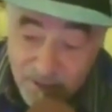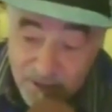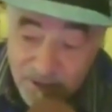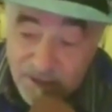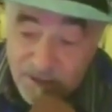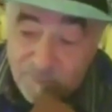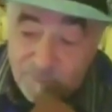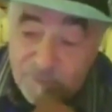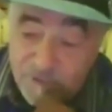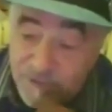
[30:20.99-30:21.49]

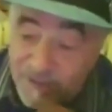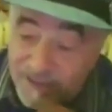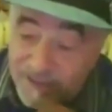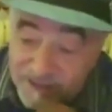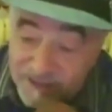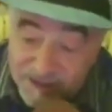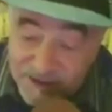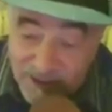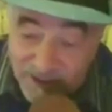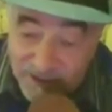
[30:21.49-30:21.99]
In a plant
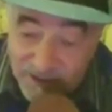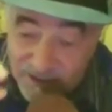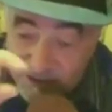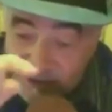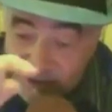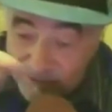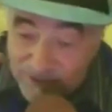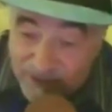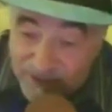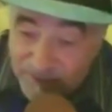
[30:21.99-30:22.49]
cell is
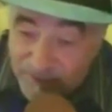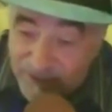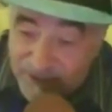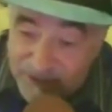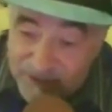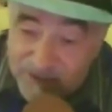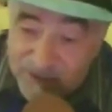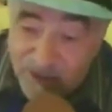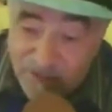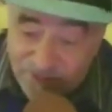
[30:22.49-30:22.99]
surrounded by a
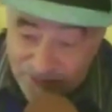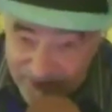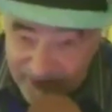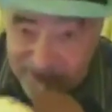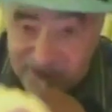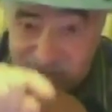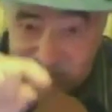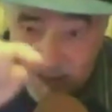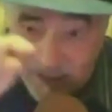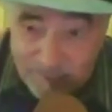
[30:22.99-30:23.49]

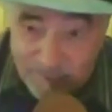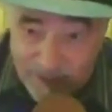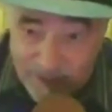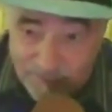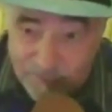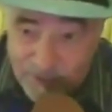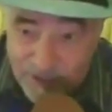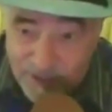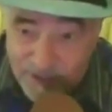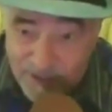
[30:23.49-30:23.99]
thick cell
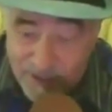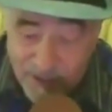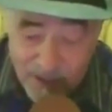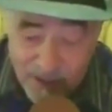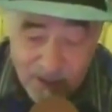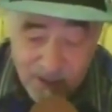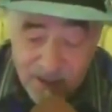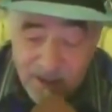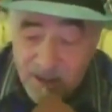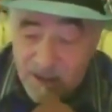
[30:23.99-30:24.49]
membrane.
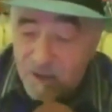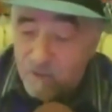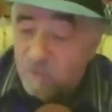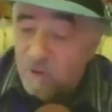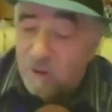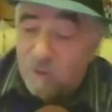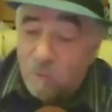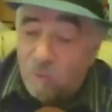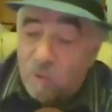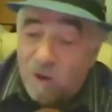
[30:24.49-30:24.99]

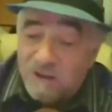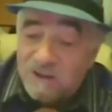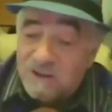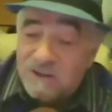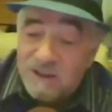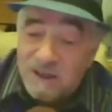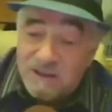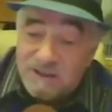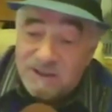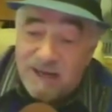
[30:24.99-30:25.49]
Well, once
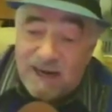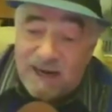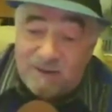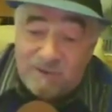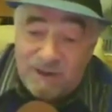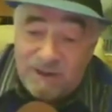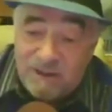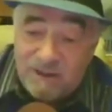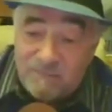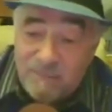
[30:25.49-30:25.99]
the
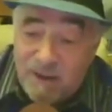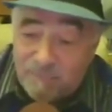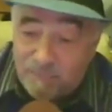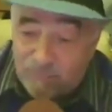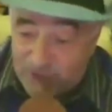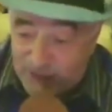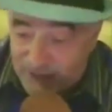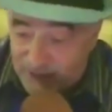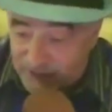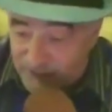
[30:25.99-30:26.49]
integrity of the
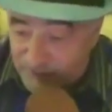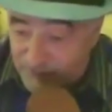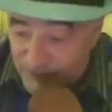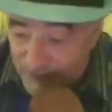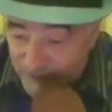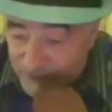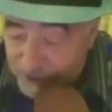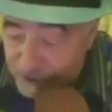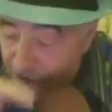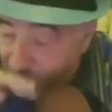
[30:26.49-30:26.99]
membrane is
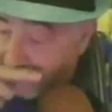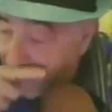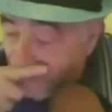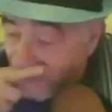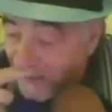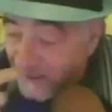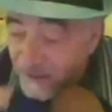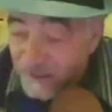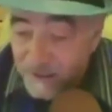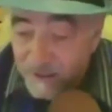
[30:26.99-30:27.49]
punctured,
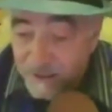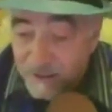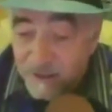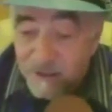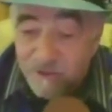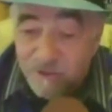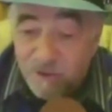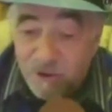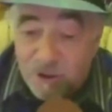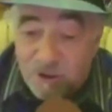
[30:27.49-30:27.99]

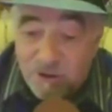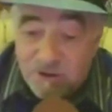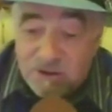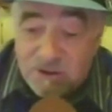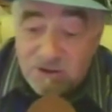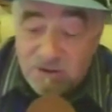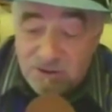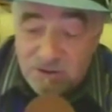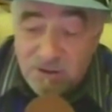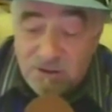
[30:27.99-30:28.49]
the good
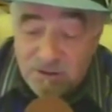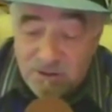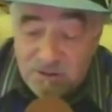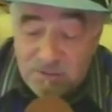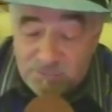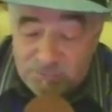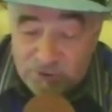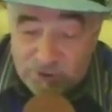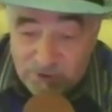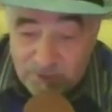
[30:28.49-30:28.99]

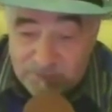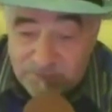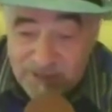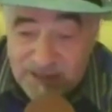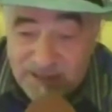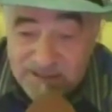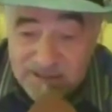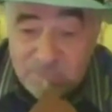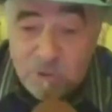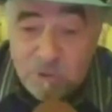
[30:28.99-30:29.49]

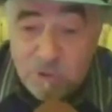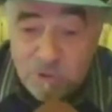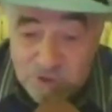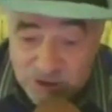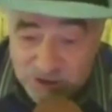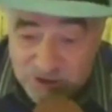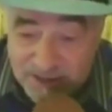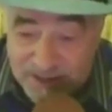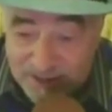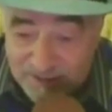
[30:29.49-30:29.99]
protoplasm
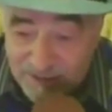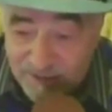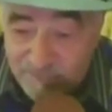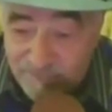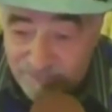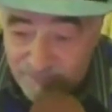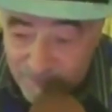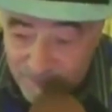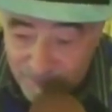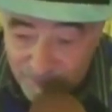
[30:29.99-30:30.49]
oozes out and
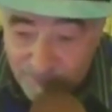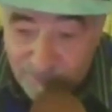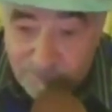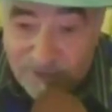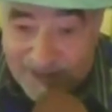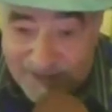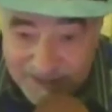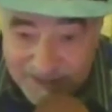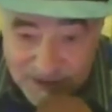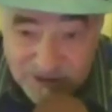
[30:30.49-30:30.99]

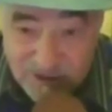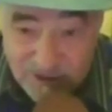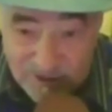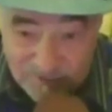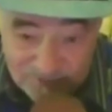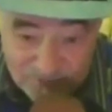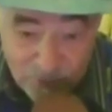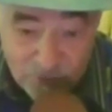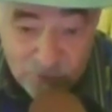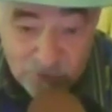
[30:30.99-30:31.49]
bad
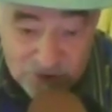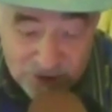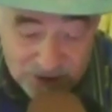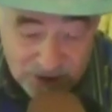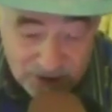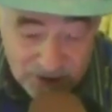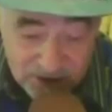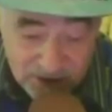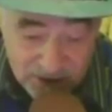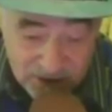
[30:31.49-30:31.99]
stuff oozes
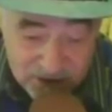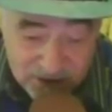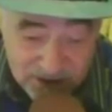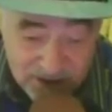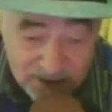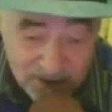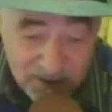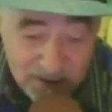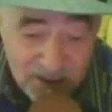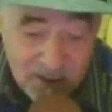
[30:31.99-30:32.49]
into the
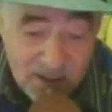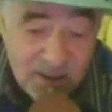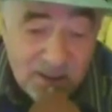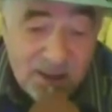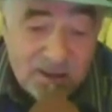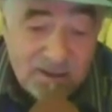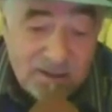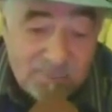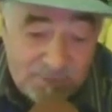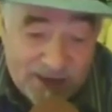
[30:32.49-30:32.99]
cell
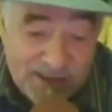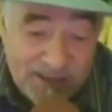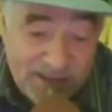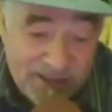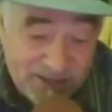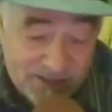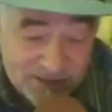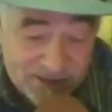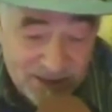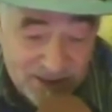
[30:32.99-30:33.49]
and the body
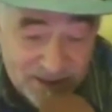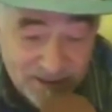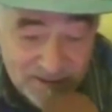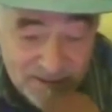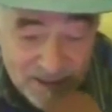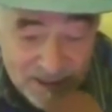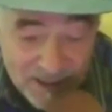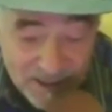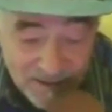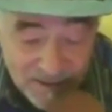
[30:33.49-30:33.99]
gets sick and
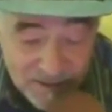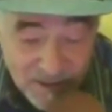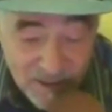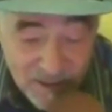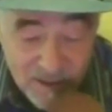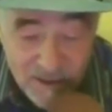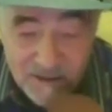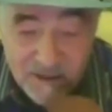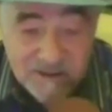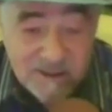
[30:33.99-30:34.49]
dies.
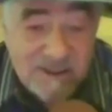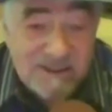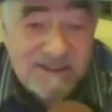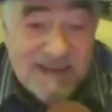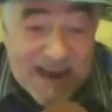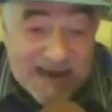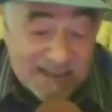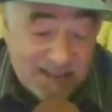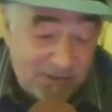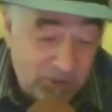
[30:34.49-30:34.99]
That's
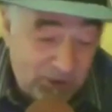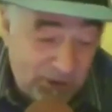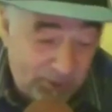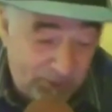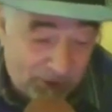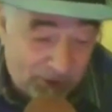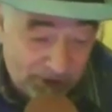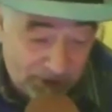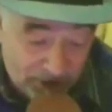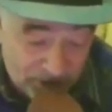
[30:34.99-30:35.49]
exactly what a
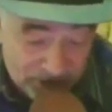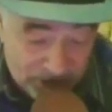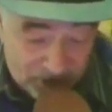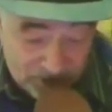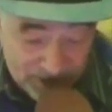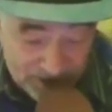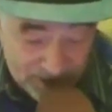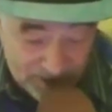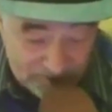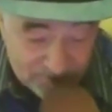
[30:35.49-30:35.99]
border was
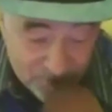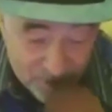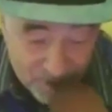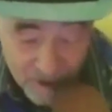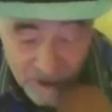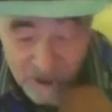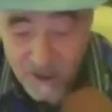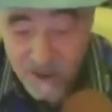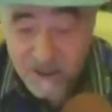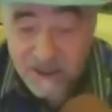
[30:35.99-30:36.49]
created for.
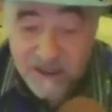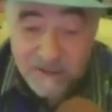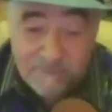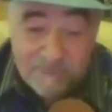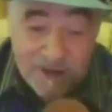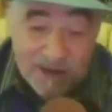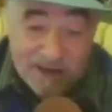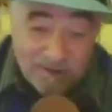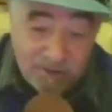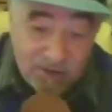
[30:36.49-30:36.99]
Keep
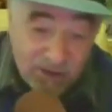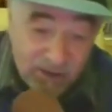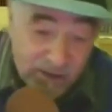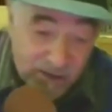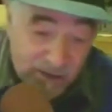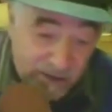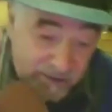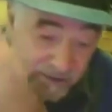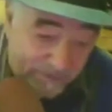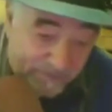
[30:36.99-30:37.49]
out
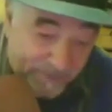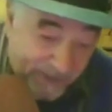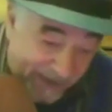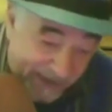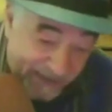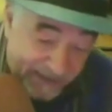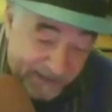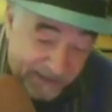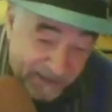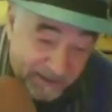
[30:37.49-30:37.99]
the
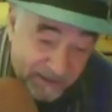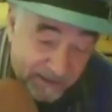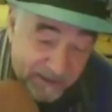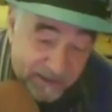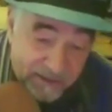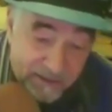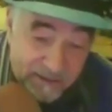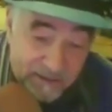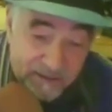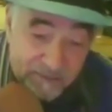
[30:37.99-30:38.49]
bad,
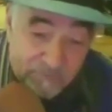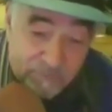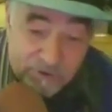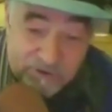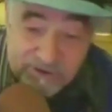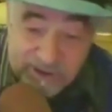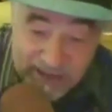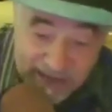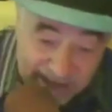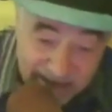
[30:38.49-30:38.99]

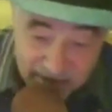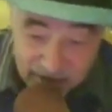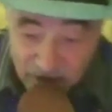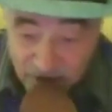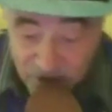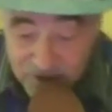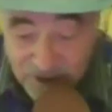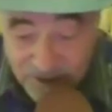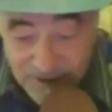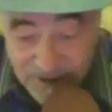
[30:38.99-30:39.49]
protect
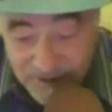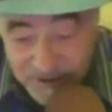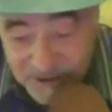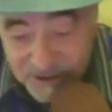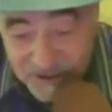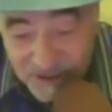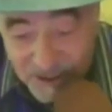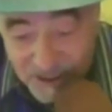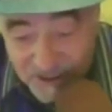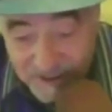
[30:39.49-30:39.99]
those on this
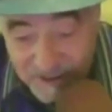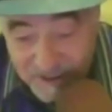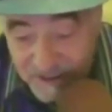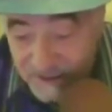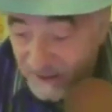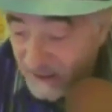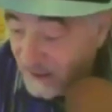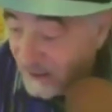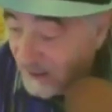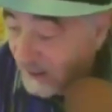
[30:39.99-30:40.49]
side.
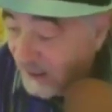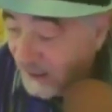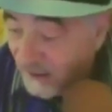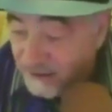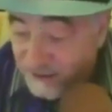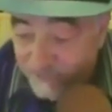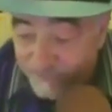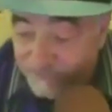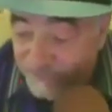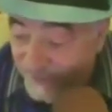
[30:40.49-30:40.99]

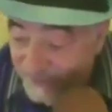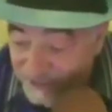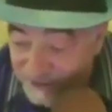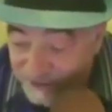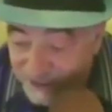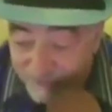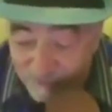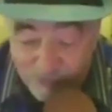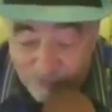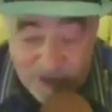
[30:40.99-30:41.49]
It's a
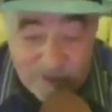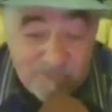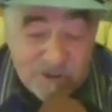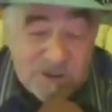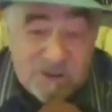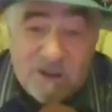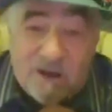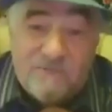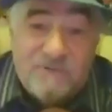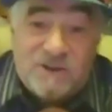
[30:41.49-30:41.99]
basic premise
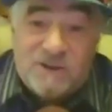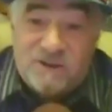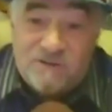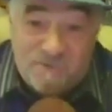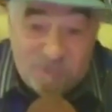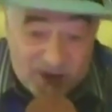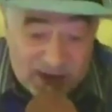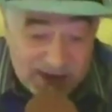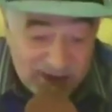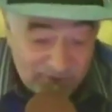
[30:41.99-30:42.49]
of
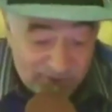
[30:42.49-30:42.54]
survival.